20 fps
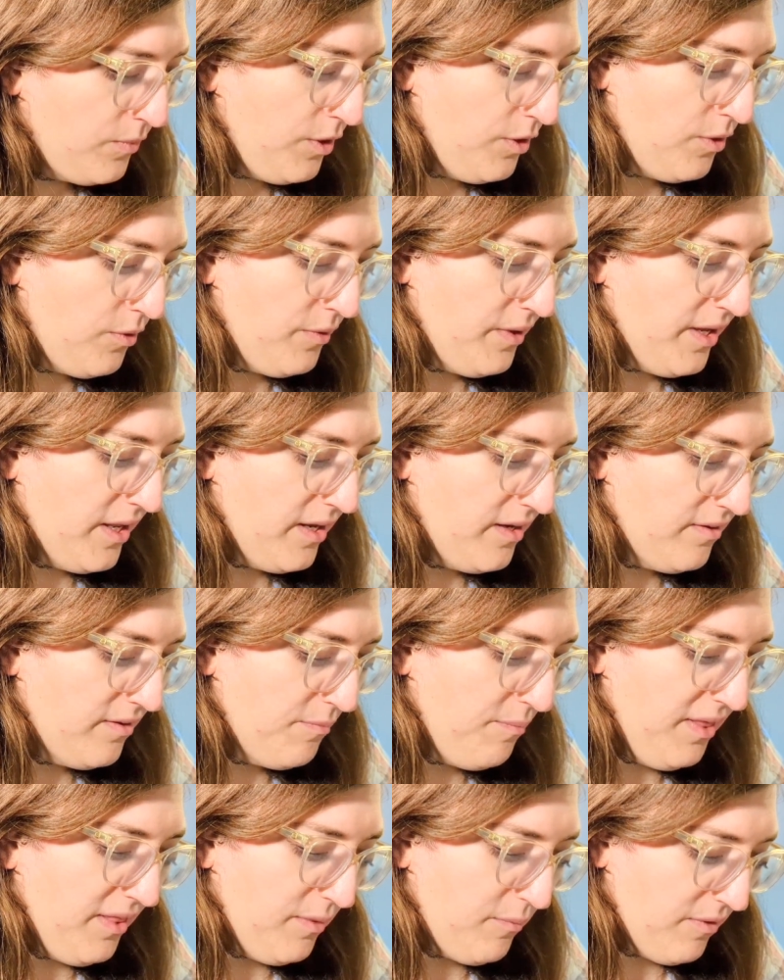You don't get
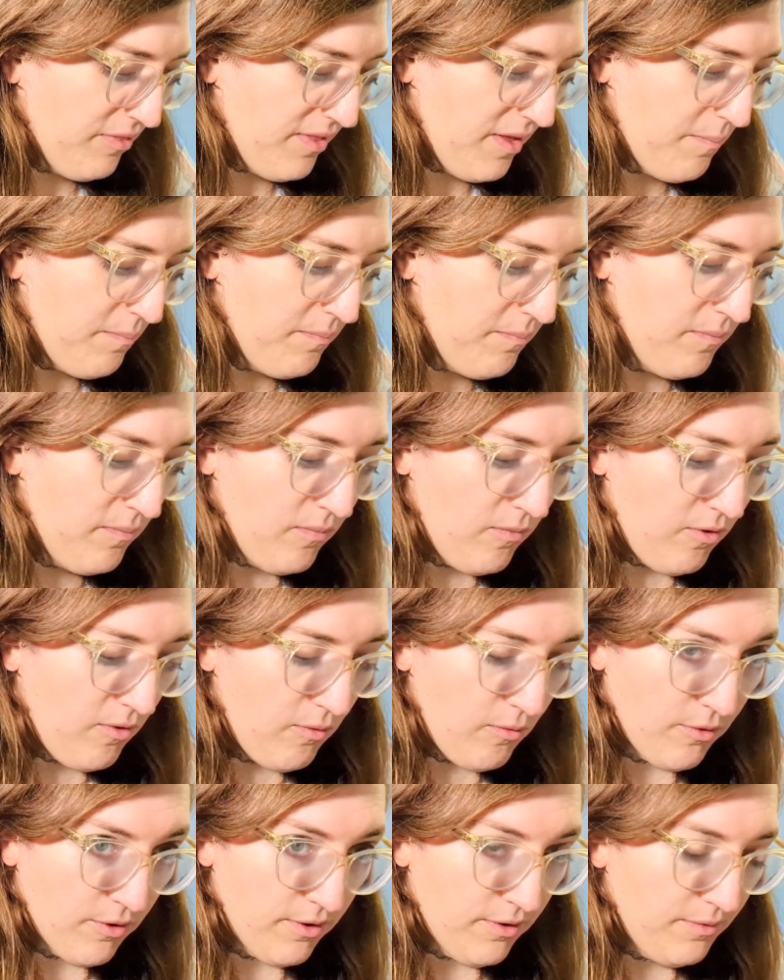into melee with them.
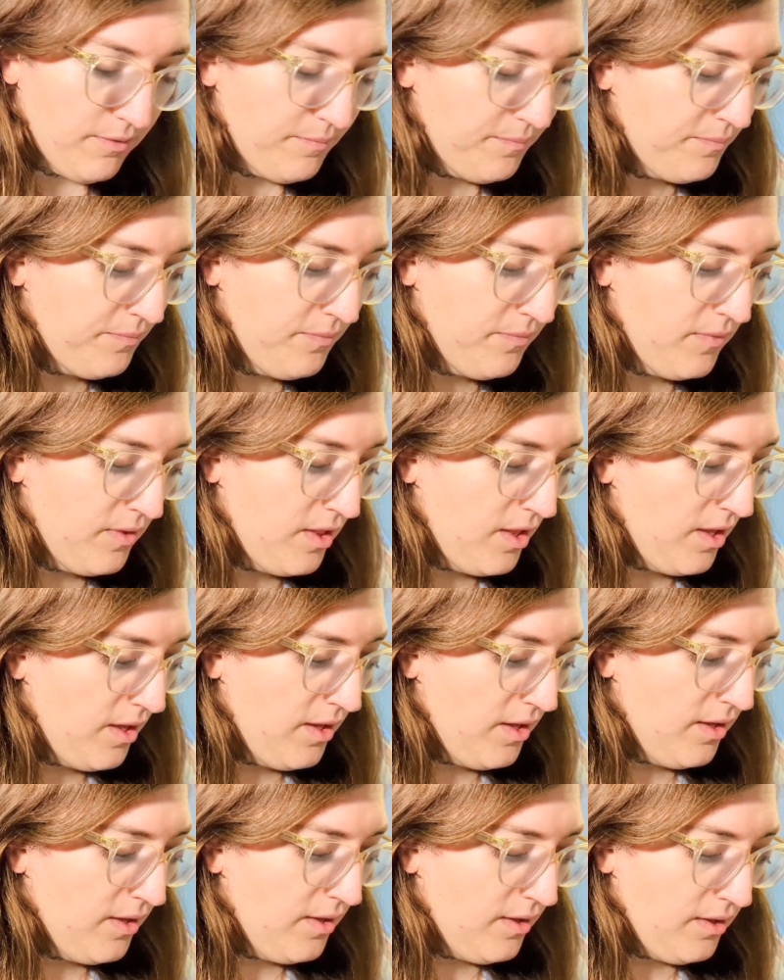Or
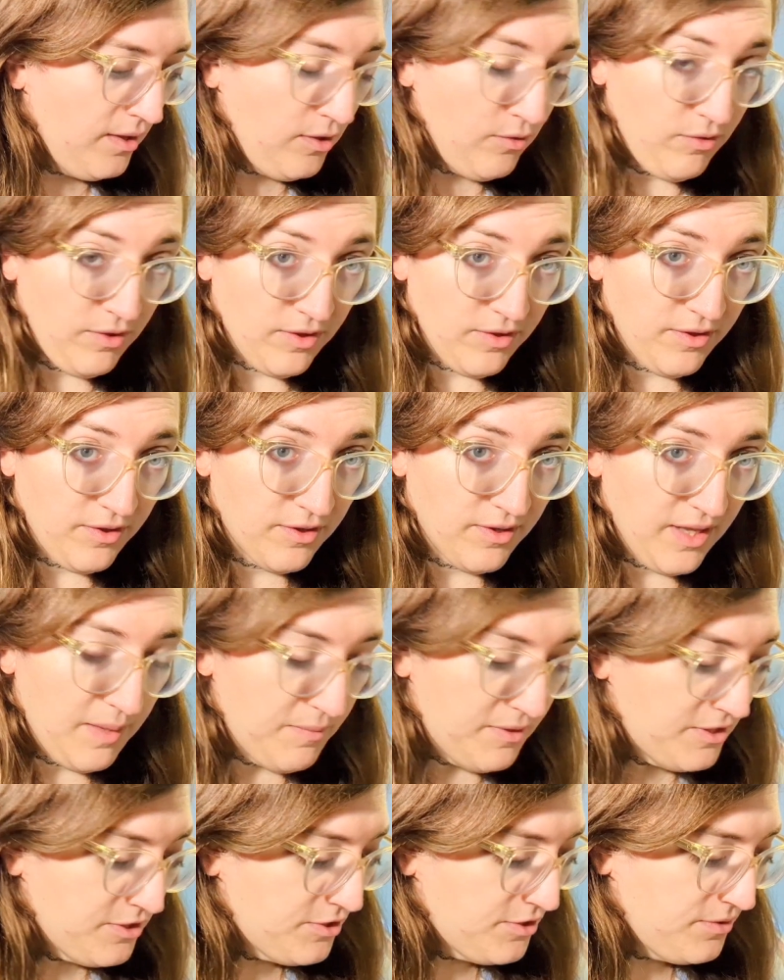you deal your
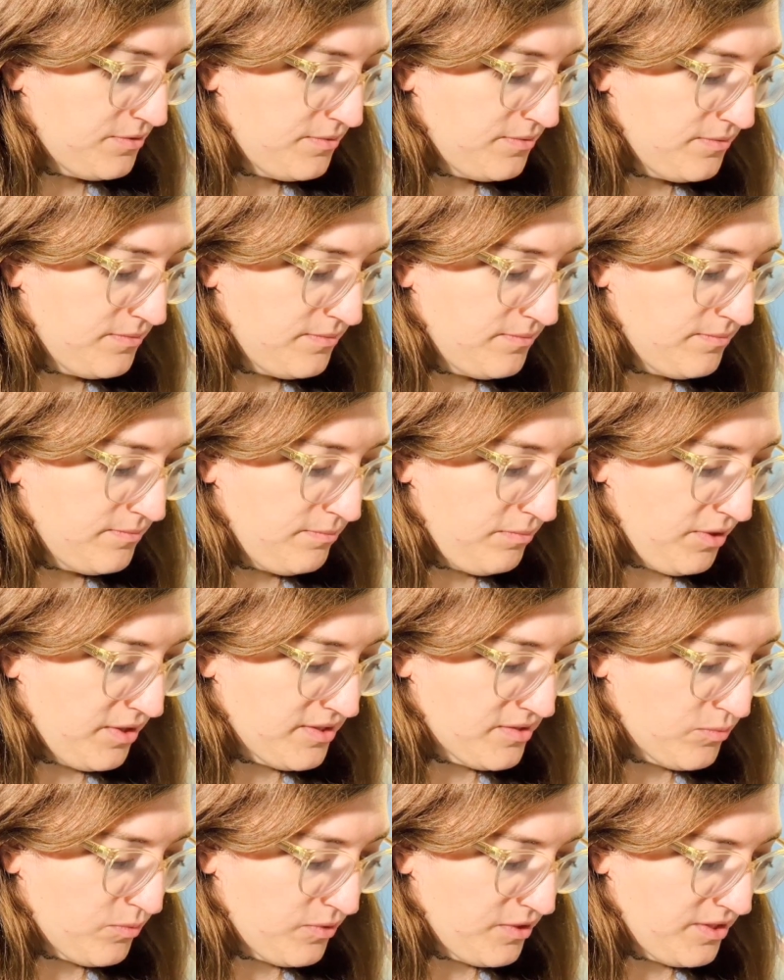damage
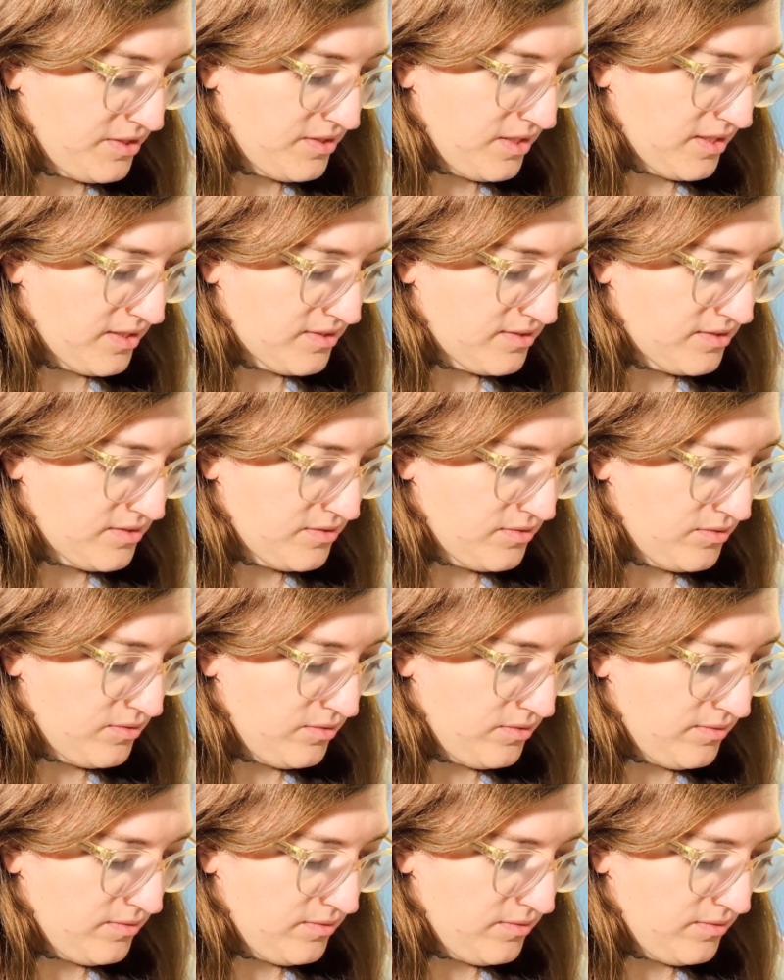plus 1d6.